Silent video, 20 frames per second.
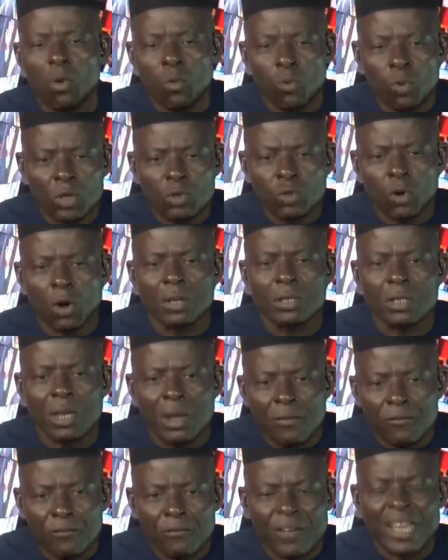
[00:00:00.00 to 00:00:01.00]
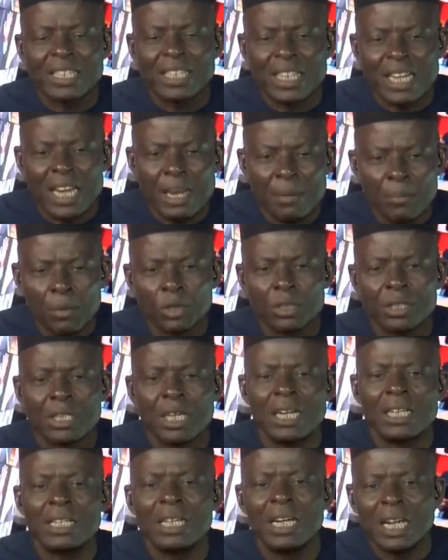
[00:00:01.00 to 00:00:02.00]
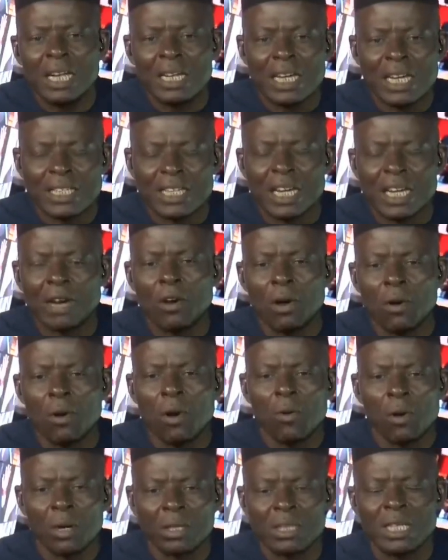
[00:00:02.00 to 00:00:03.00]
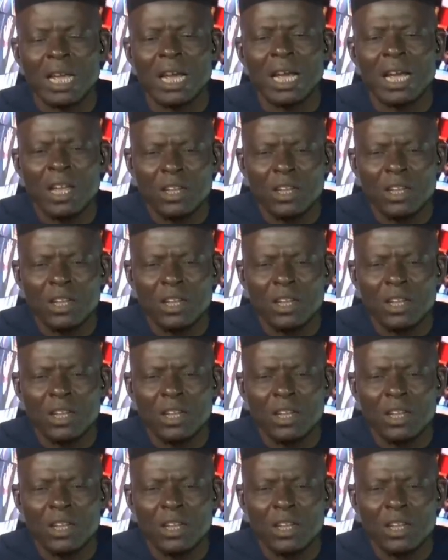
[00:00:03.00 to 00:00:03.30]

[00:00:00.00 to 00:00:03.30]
which was first Imo State, the second one was here.